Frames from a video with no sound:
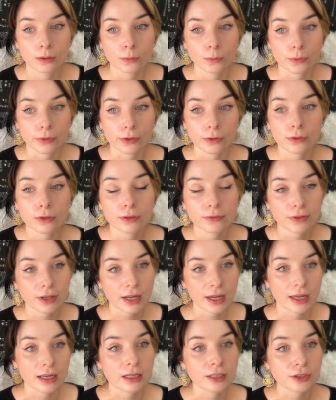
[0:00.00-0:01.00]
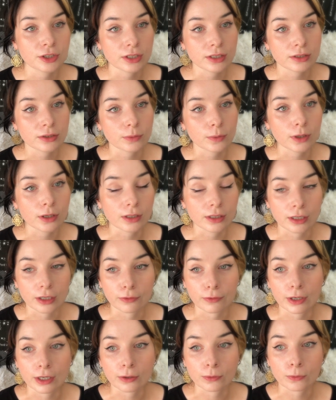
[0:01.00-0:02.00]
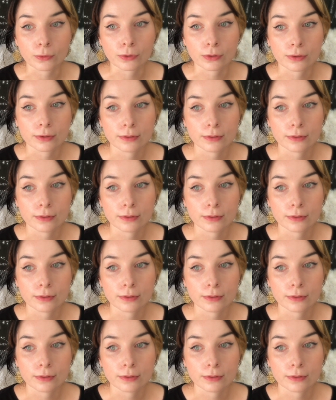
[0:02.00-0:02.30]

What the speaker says: with all of that energy swirling around.